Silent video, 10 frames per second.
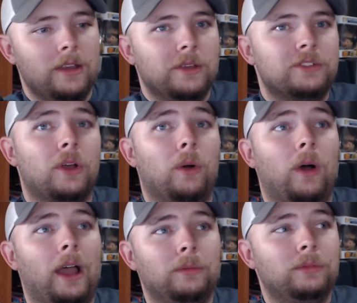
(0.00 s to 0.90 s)
So
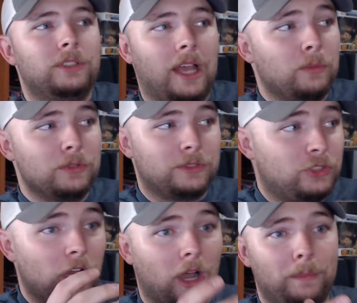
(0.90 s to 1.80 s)
I was
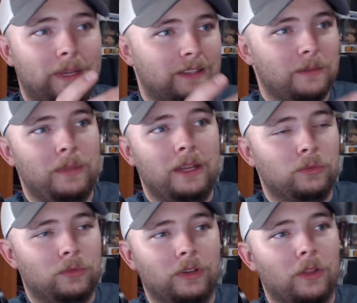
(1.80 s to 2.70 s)
chomping at the bit. It
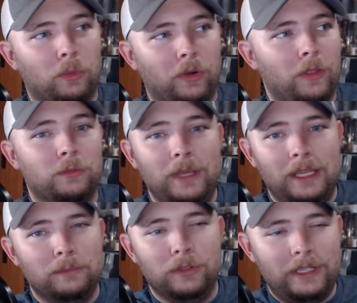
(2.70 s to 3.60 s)
was another one of those big
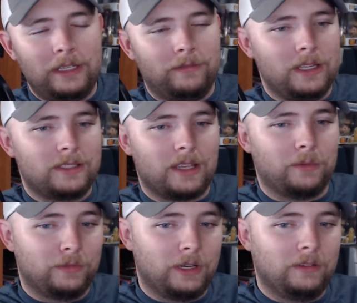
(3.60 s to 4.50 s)
movie events. I
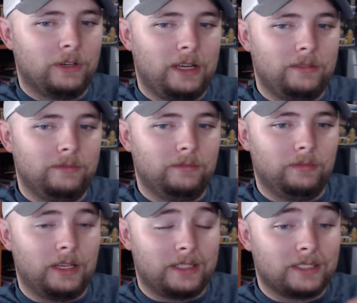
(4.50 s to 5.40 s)
was very, very
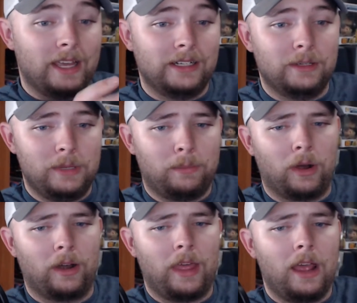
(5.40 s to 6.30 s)
excited to be a
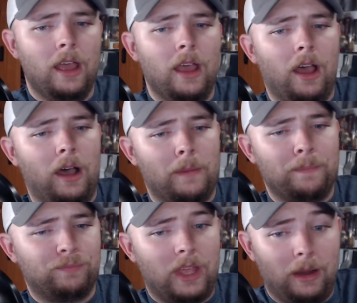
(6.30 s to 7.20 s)
part of that.
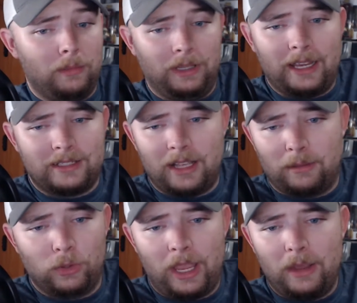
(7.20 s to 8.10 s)
Like I said,
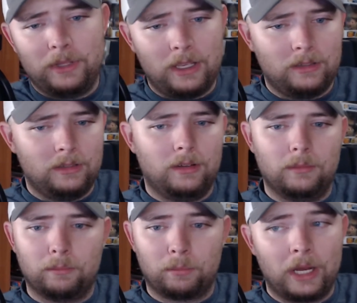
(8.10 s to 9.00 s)
I'm okay with it
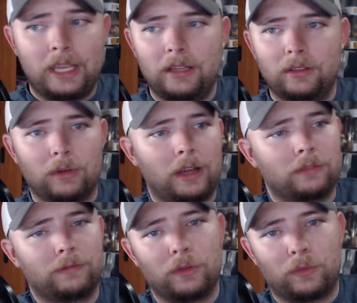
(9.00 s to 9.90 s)
breaking the
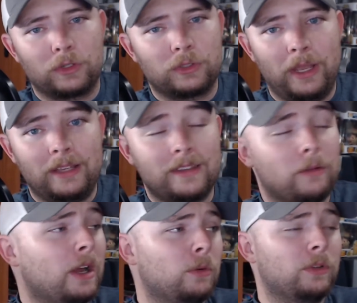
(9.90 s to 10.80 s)
record for The Force Awakens. That
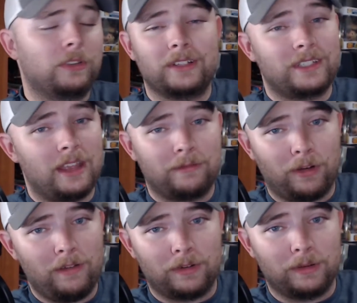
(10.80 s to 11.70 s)
record wasn't going to stand
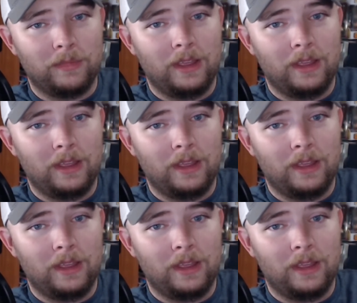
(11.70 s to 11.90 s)
forever.